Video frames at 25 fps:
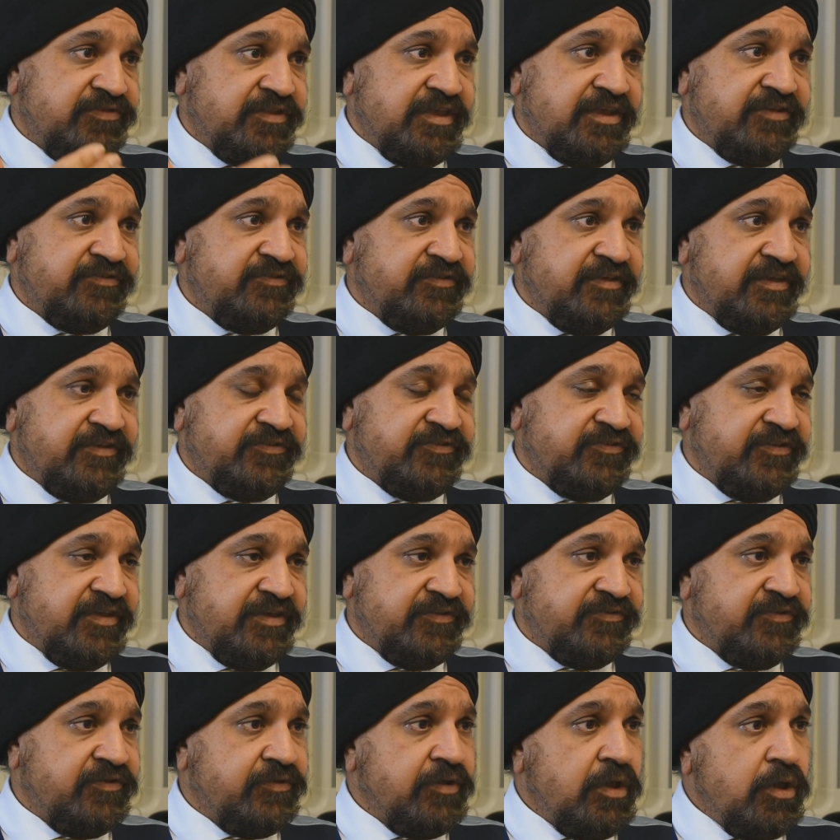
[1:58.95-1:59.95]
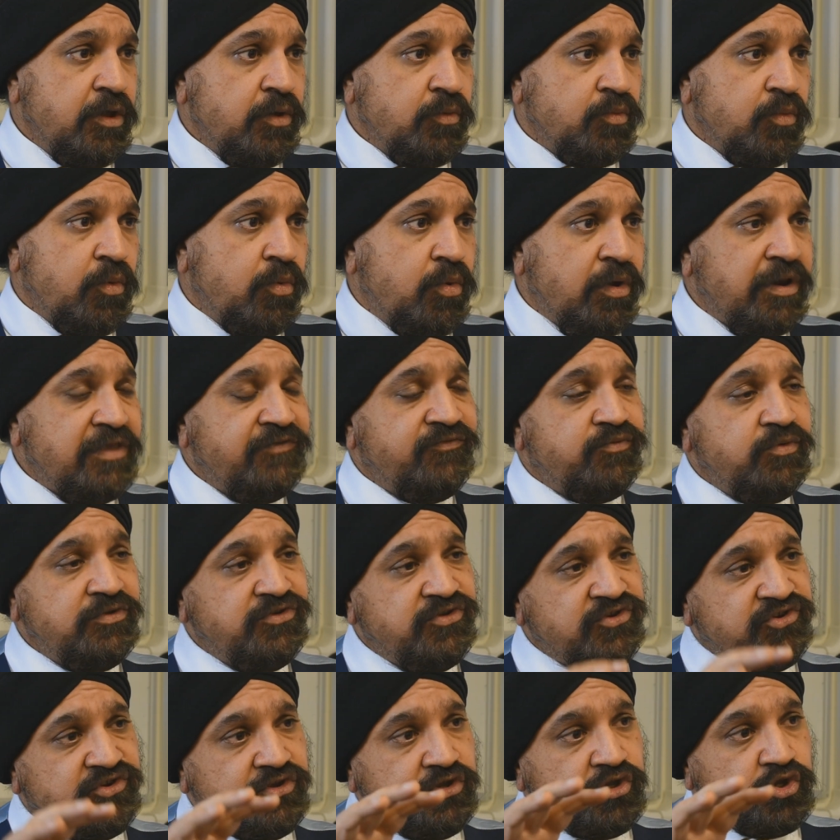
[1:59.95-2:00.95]
But what if we
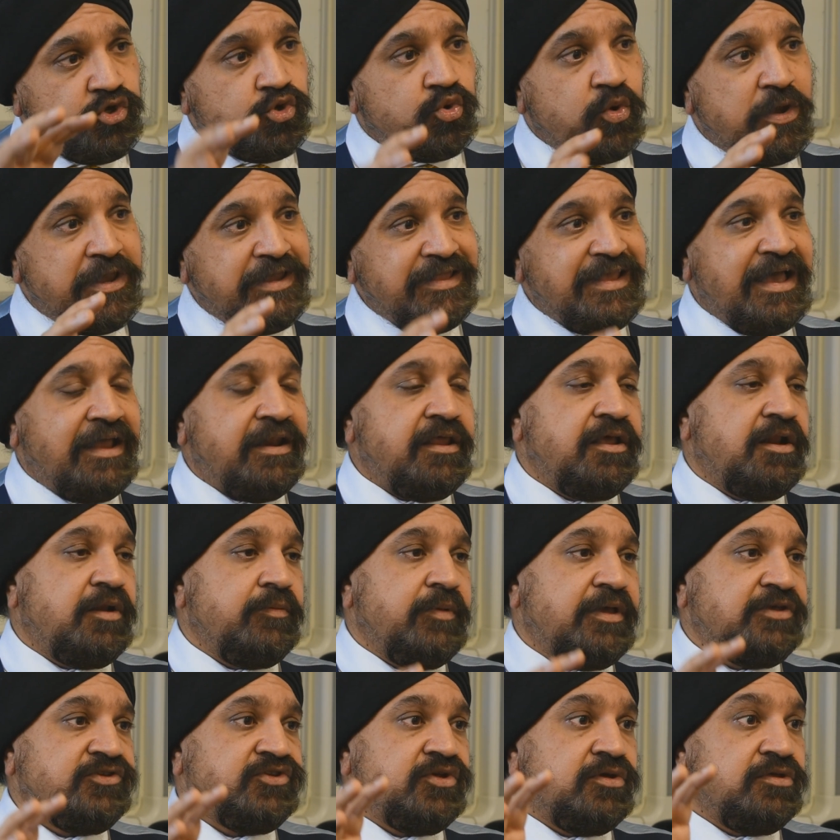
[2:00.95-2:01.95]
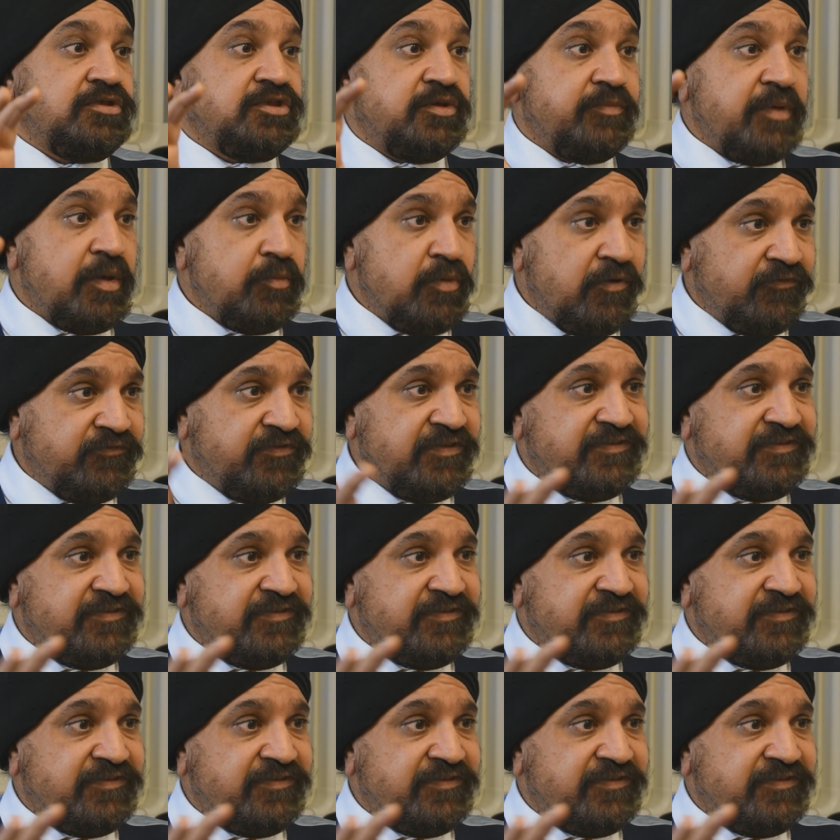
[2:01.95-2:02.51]
just tweak that a little bit, so there's a bit more